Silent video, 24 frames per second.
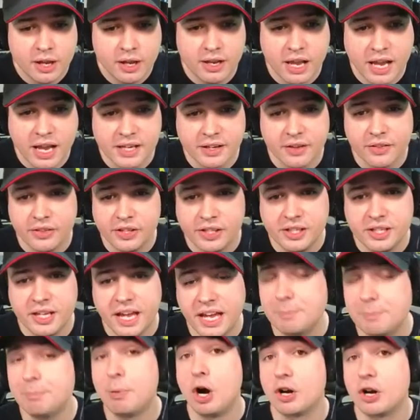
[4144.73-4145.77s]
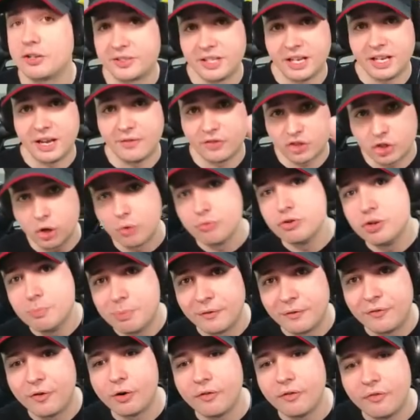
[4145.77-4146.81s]
like the hitbox that I've shown you
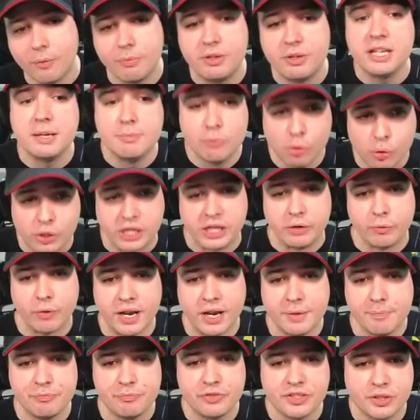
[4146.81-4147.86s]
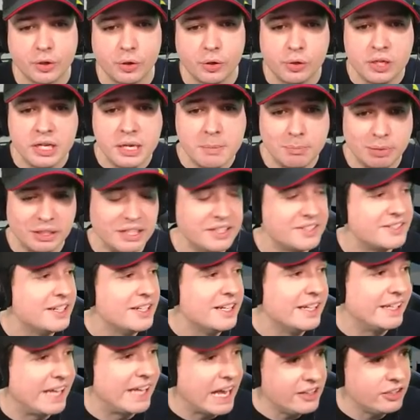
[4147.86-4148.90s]
before from the Imugi, right? So please
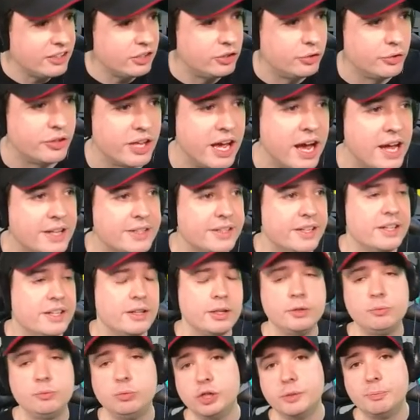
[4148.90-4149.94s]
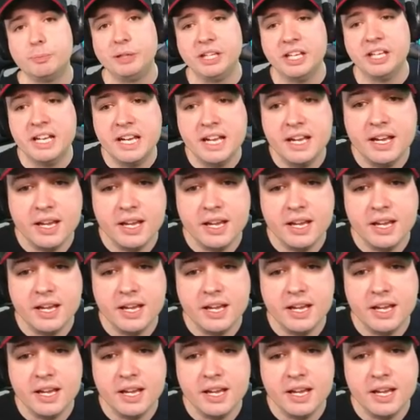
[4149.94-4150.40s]
get to that. It would be.